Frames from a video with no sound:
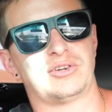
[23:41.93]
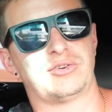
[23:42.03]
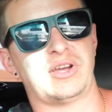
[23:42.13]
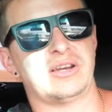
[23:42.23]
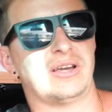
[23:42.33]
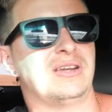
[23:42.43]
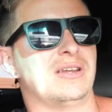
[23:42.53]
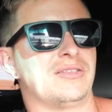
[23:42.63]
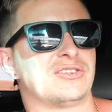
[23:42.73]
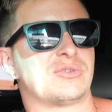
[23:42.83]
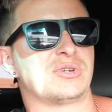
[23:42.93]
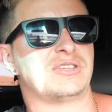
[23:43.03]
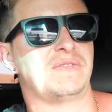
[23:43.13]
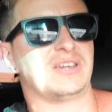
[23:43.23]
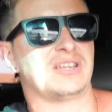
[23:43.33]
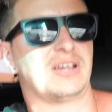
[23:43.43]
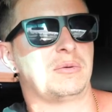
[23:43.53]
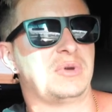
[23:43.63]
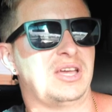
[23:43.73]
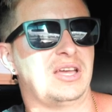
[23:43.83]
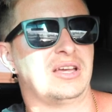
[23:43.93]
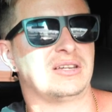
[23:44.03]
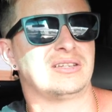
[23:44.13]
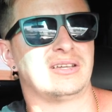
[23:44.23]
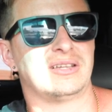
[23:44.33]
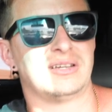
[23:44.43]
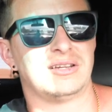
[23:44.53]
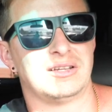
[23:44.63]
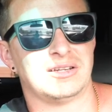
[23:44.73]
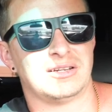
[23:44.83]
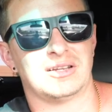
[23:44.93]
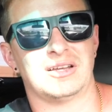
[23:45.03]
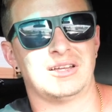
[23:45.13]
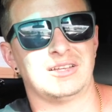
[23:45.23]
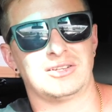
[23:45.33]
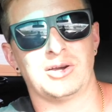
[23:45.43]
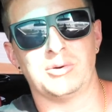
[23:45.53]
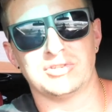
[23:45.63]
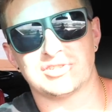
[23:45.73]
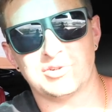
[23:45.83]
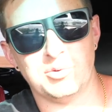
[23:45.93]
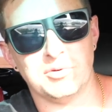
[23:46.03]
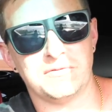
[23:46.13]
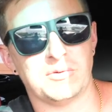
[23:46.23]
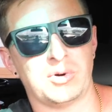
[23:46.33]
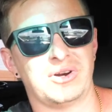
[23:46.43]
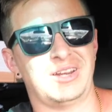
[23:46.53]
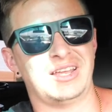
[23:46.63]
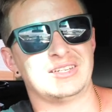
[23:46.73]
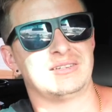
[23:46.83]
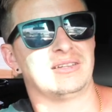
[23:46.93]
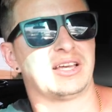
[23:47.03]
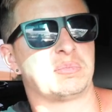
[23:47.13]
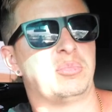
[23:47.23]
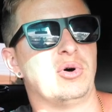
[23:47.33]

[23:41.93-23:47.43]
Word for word: create another source of income and go to school for it and like